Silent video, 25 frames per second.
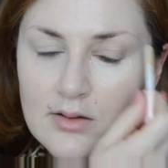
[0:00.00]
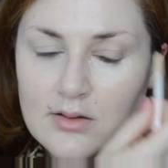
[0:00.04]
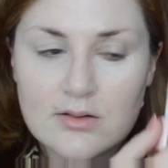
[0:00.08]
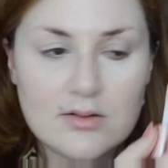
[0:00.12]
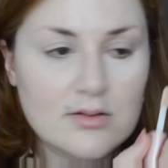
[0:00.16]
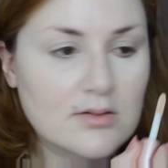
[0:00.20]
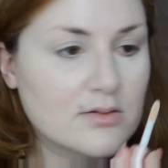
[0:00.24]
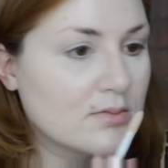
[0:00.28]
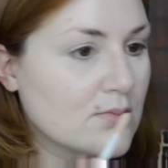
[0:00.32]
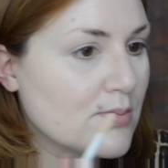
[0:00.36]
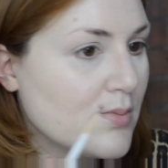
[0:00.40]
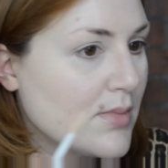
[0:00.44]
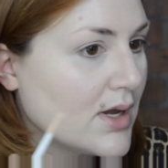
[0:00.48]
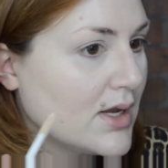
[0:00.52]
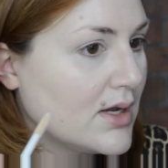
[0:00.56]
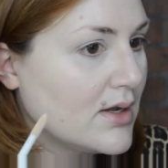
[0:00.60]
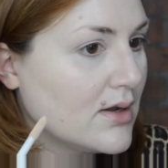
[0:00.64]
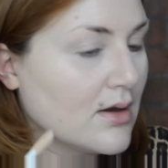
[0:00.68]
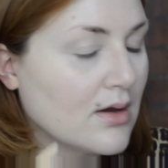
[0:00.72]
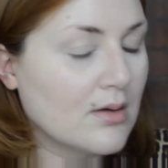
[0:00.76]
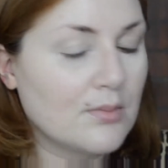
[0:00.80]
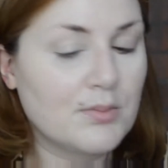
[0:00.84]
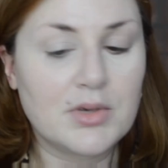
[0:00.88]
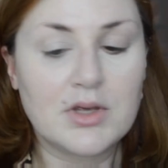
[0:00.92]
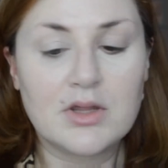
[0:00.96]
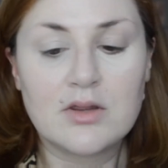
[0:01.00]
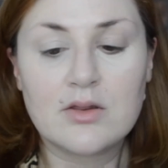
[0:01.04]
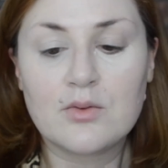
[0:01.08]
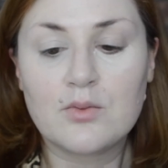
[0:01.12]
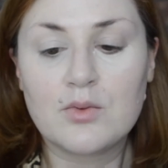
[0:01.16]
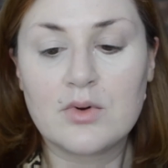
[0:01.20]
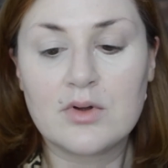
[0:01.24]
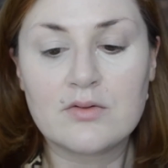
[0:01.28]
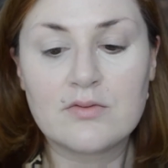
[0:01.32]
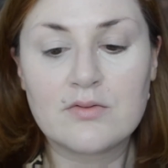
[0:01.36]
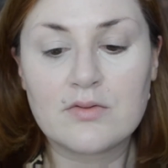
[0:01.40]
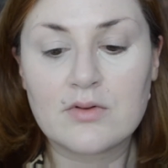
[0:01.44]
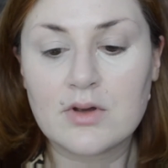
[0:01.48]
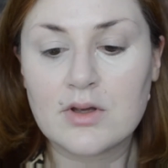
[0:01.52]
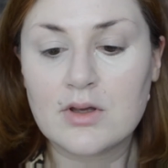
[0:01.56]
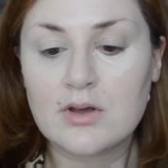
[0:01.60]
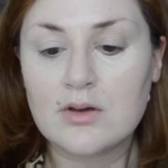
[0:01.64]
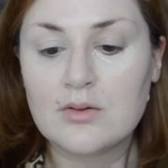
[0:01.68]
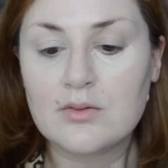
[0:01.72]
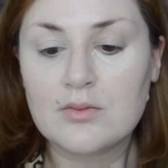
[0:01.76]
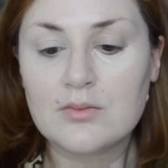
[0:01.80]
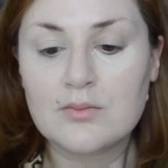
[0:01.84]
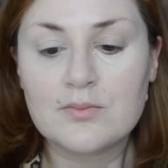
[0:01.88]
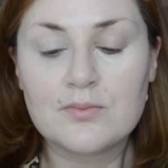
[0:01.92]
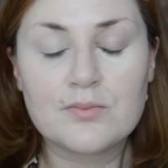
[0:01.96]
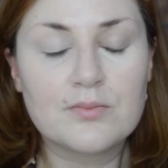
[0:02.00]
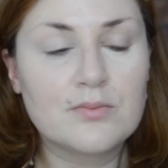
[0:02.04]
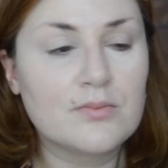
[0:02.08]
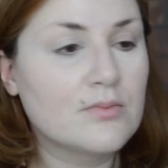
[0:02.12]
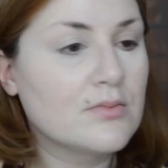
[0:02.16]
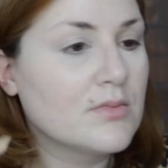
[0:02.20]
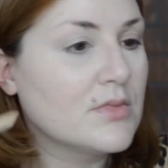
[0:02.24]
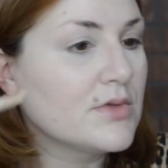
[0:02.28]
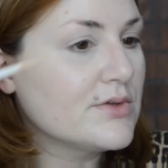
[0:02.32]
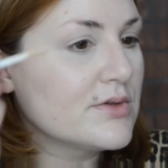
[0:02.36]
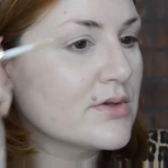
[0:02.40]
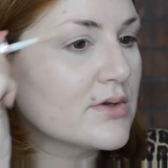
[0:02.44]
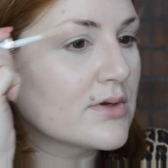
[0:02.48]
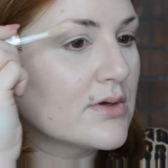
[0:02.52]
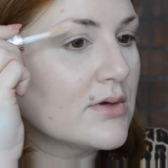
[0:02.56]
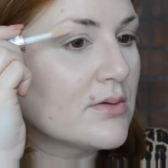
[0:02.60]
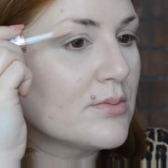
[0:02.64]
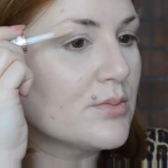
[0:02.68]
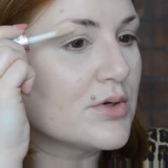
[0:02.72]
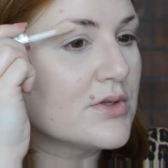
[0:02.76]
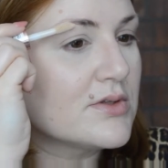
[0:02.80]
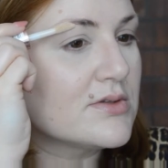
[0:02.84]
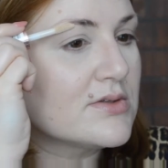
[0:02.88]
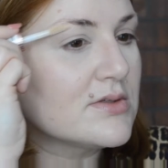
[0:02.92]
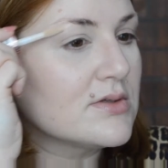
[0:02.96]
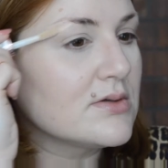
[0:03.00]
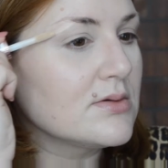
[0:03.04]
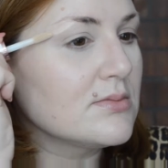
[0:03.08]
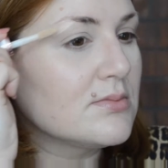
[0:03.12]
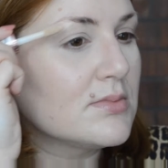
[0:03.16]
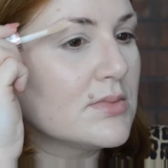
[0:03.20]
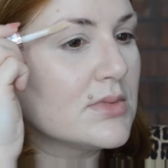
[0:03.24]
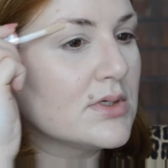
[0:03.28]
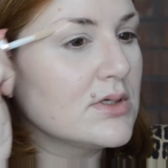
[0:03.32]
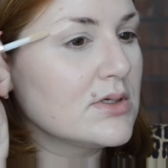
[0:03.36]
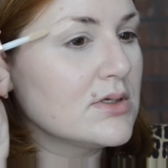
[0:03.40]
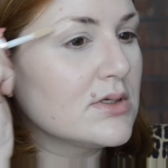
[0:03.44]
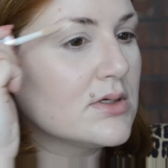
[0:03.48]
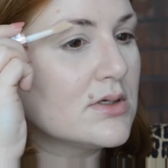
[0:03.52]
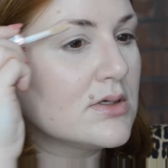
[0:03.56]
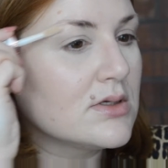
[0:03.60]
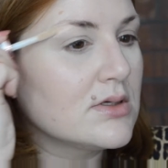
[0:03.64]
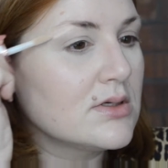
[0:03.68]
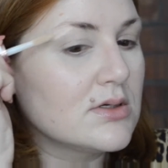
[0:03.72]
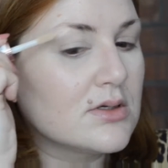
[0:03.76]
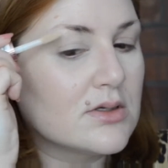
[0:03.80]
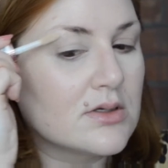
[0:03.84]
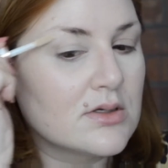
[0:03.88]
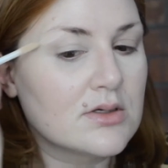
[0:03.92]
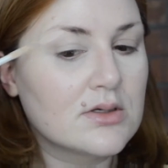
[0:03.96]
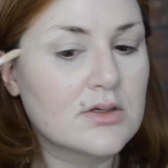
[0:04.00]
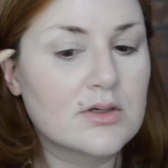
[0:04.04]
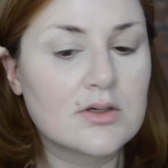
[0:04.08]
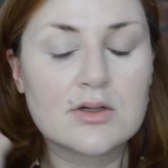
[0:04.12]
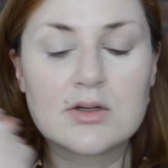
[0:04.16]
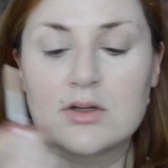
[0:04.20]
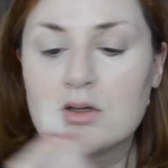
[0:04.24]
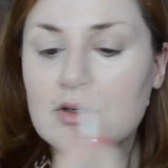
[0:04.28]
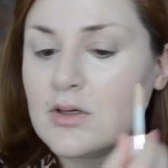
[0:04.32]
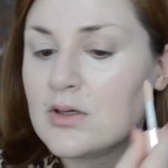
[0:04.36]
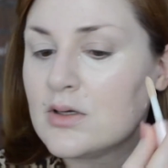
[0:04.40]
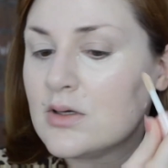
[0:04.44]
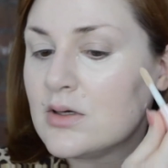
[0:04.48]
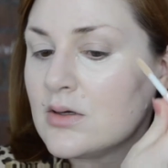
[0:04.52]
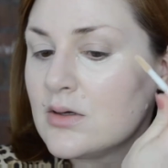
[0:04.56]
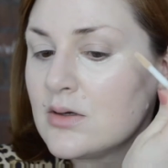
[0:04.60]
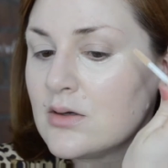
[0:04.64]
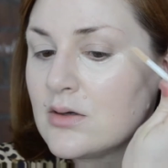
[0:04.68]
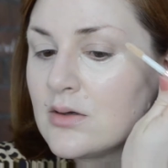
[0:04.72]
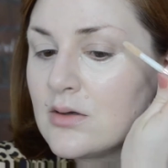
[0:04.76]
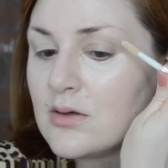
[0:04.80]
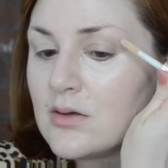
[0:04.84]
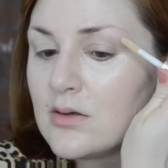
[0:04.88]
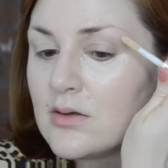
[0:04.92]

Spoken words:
this might not be the one for you. So I'm going to put some here.